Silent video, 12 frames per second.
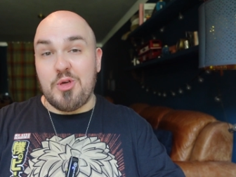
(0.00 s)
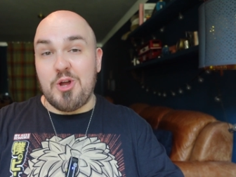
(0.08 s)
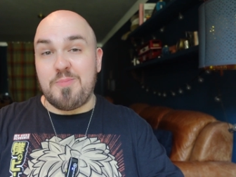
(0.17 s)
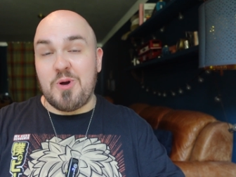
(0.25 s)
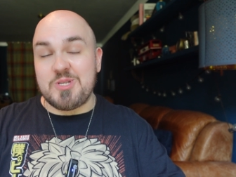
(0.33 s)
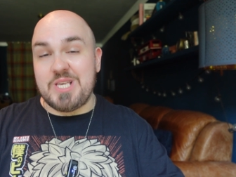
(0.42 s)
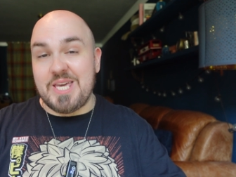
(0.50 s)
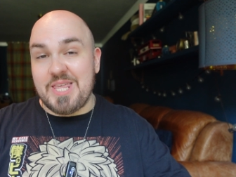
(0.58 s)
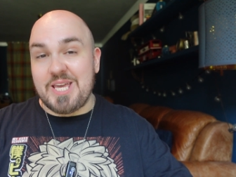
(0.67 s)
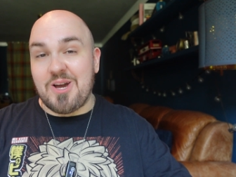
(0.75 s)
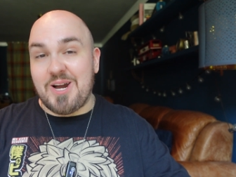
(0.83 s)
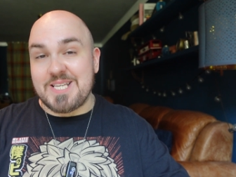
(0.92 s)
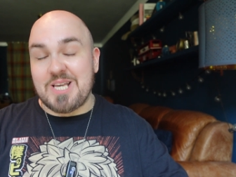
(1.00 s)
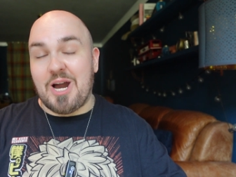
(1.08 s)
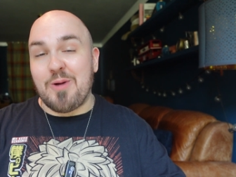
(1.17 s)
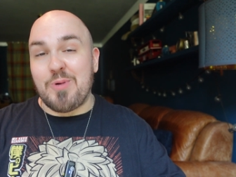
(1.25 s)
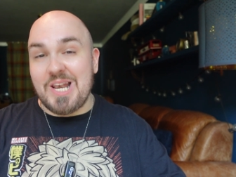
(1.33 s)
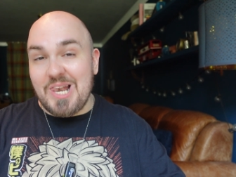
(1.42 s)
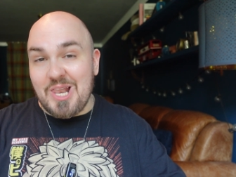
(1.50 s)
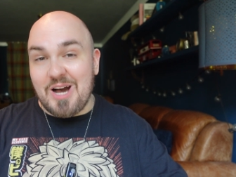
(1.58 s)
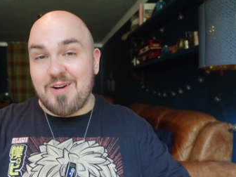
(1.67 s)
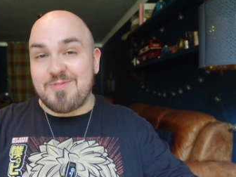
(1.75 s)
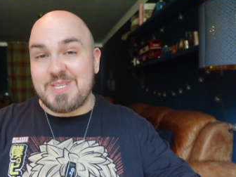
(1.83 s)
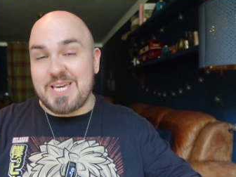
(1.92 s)
Third box here then guys, I would
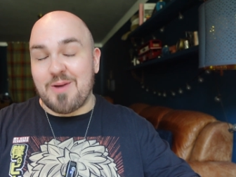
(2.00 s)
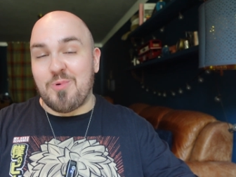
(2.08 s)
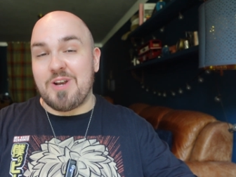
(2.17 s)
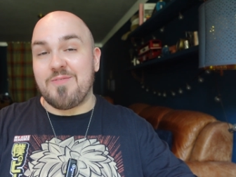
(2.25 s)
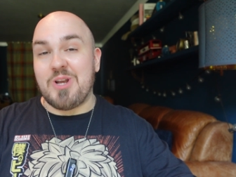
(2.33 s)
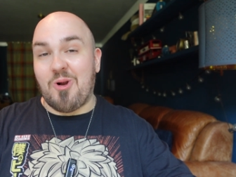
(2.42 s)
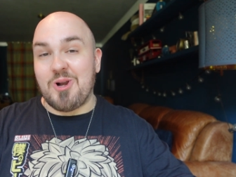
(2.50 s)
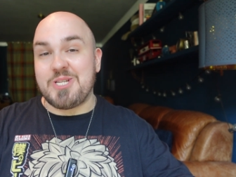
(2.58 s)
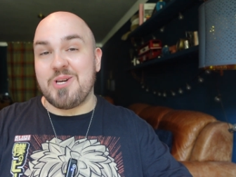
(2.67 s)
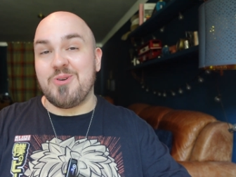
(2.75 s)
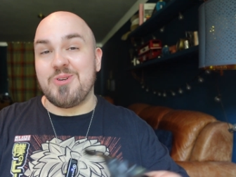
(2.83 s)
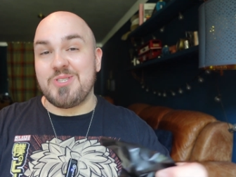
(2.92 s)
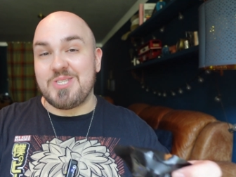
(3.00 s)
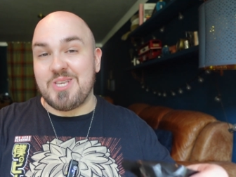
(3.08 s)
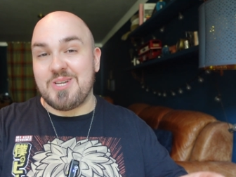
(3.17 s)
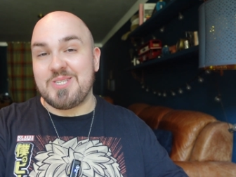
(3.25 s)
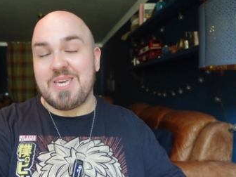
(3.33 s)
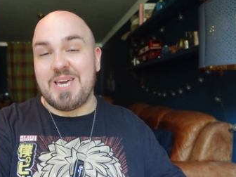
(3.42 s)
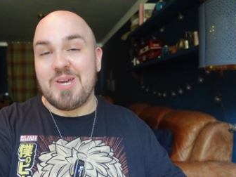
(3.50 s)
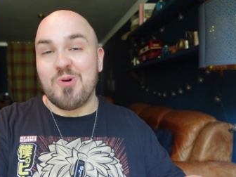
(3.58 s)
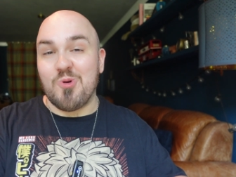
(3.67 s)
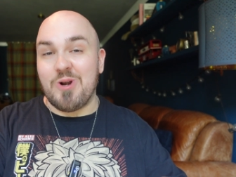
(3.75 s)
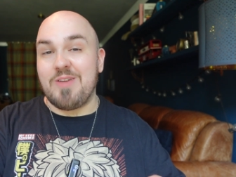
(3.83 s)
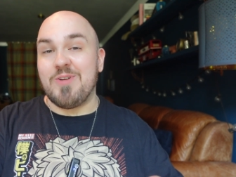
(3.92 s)
love to get one of Naruto, Sasuke
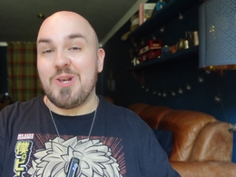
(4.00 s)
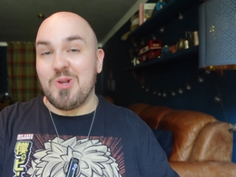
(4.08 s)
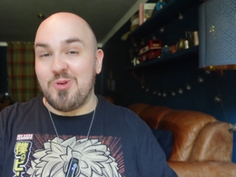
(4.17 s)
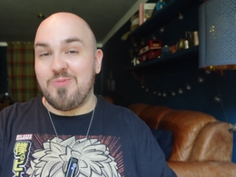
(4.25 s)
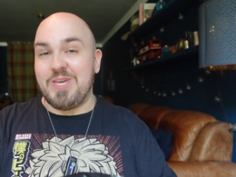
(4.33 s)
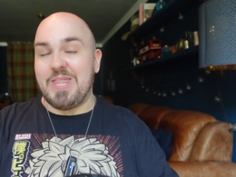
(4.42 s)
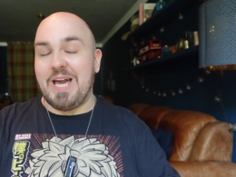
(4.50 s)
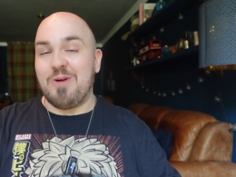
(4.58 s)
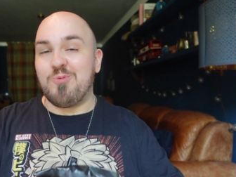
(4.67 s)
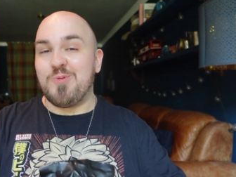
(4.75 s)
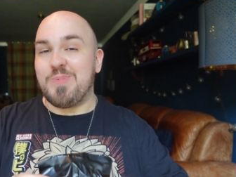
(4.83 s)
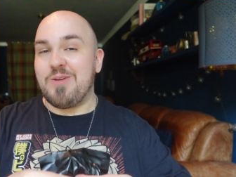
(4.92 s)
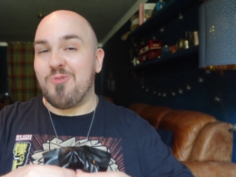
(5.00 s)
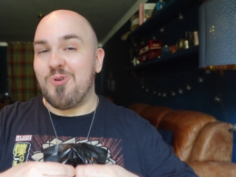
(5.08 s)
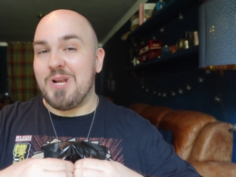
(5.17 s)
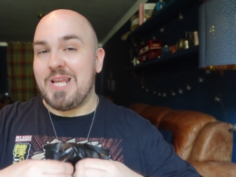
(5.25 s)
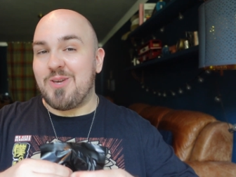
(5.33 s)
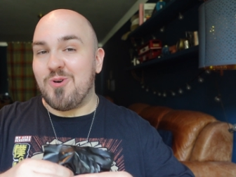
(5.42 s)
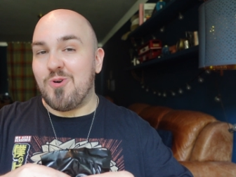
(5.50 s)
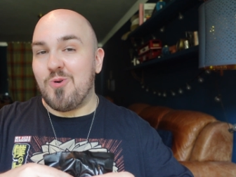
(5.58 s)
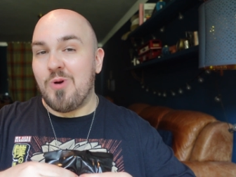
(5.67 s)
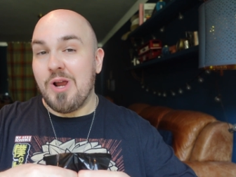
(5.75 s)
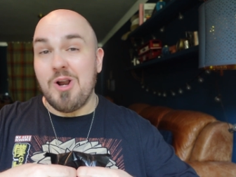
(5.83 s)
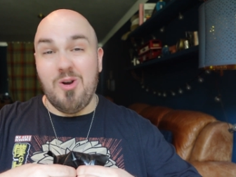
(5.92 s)
or even Luffy. That would be really
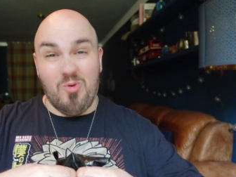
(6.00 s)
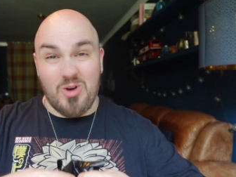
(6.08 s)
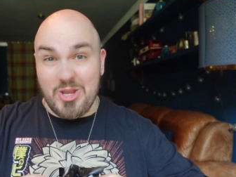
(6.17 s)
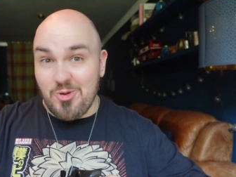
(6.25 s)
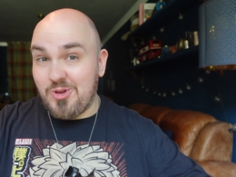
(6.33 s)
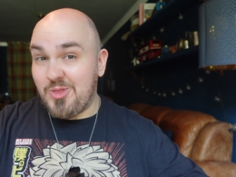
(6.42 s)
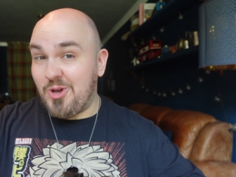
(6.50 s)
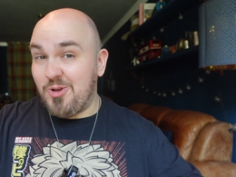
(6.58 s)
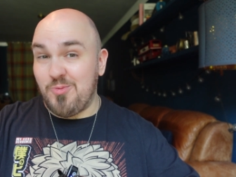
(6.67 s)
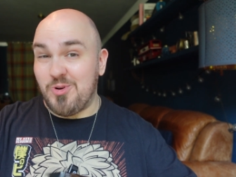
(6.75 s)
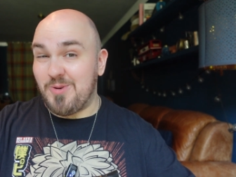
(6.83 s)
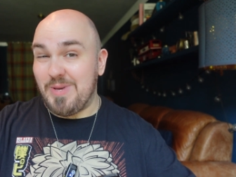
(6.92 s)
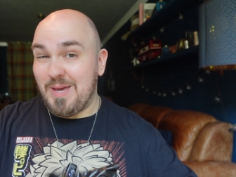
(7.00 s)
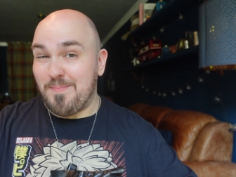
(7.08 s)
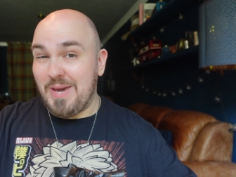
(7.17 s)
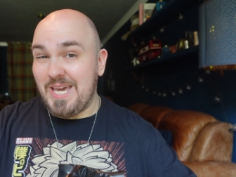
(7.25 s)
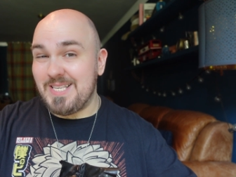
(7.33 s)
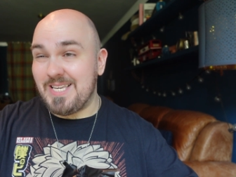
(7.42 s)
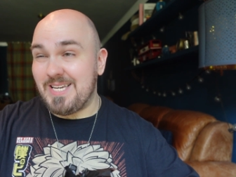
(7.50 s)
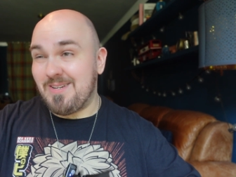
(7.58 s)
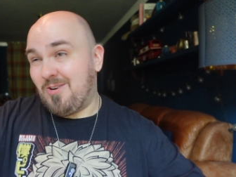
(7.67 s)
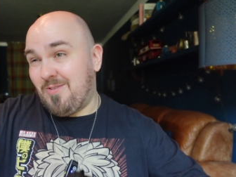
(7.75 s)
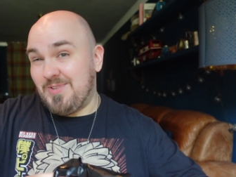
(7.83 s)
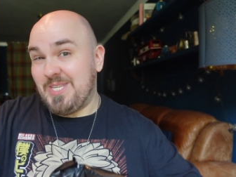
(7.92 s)
cool. though would be amazing.
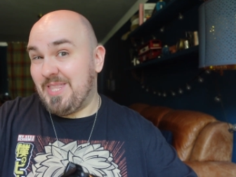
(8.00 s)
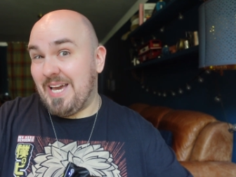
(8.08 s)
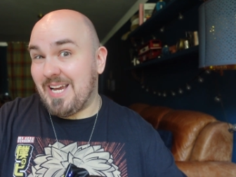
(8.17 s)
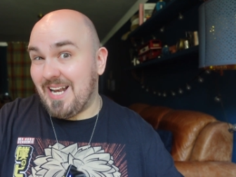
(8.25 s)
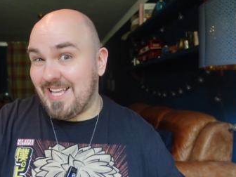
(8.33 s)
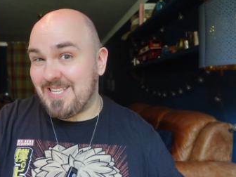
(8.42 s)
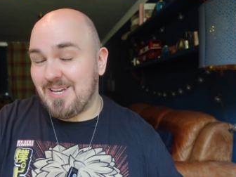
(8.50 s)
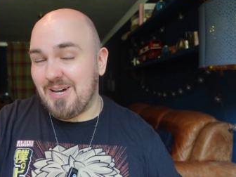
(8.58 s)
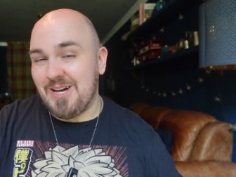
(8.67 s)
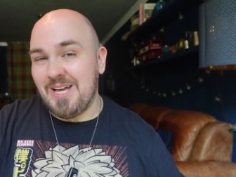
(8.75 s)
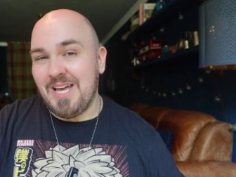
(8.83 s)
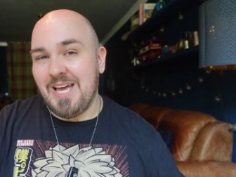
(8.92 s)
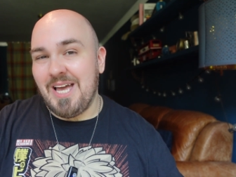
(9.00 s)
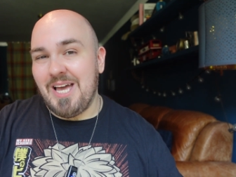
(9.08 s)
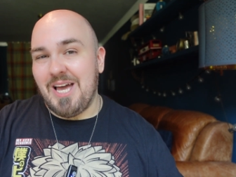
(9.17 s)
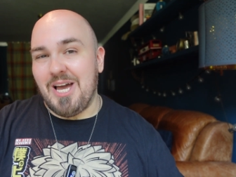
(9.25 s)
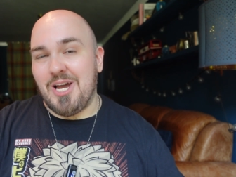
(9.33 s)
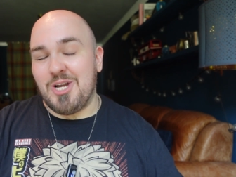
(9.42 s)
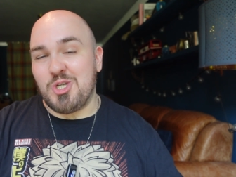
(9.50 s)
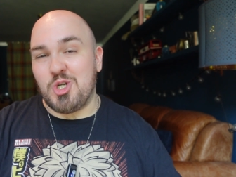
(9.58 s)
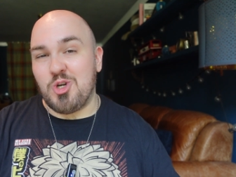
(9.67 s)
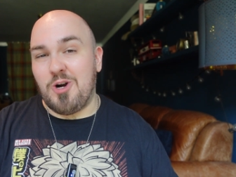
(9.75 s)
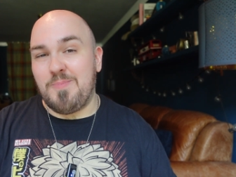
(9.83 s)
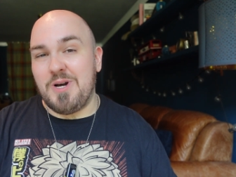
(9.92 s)
Obviously that glitter uh,
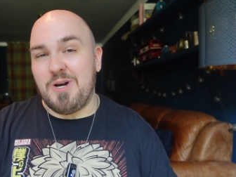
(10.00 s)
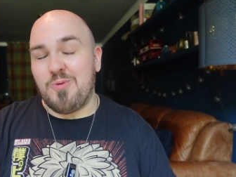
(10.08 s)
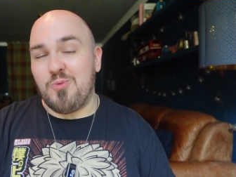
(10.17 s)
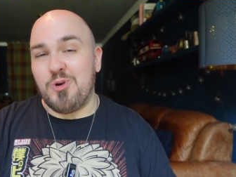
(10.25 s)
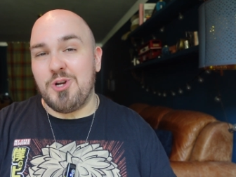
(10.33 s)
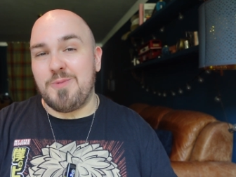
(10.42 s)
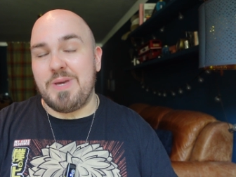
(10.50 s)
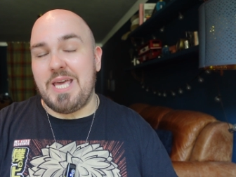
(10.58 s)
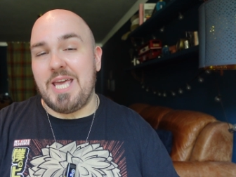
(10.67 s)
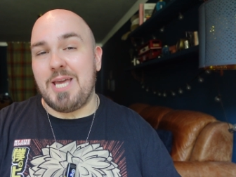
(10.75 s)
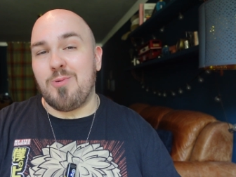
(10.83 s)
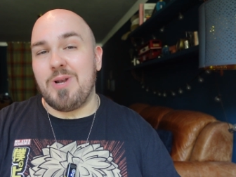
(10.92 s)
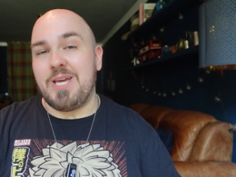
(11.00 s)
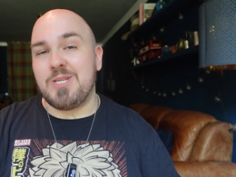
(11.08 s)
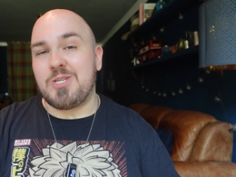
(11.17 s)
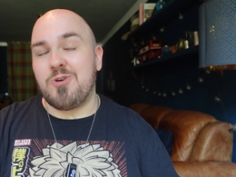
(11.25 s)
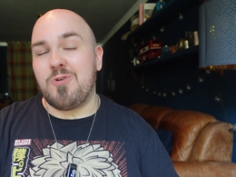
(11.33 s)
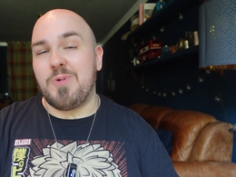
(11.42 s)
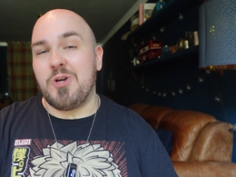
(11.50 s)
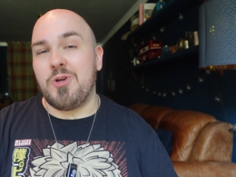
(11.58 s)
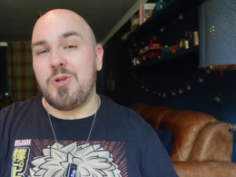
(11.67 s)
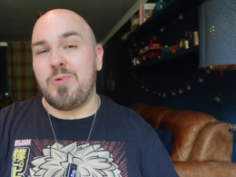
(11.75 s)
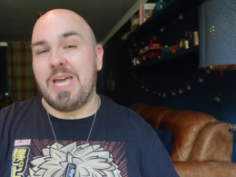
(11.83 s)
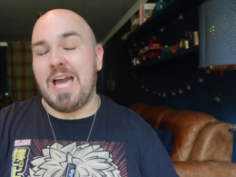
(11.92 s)
Chopper would be equally as cool. But
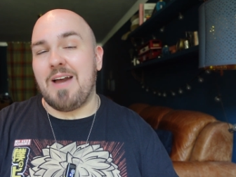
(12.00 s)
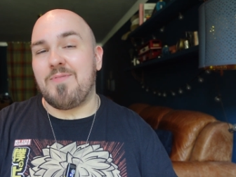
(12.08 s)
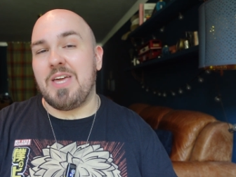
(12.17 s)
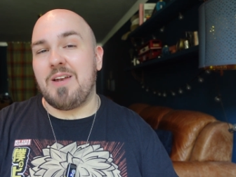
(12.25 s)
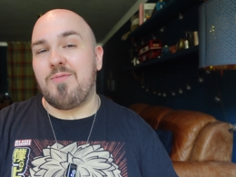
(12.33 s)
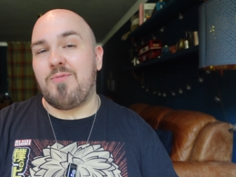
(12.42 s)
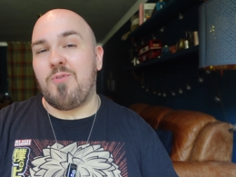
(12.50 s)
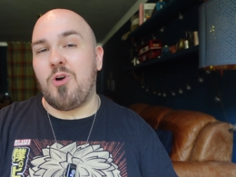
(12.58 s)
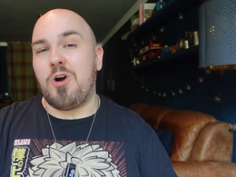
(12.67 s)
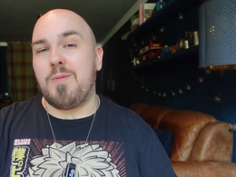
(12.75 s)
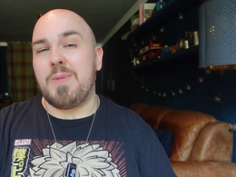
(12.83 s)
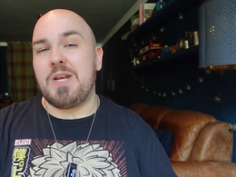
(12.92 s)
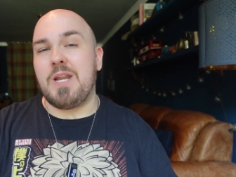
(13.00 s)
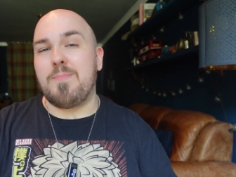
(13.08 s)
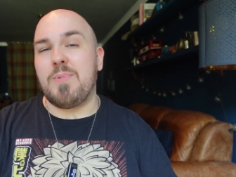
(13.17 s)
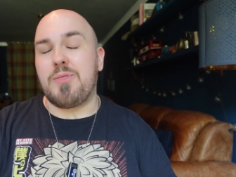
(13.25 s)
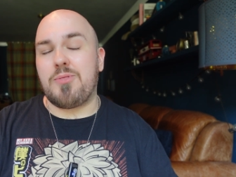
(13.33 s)
who do we have then from number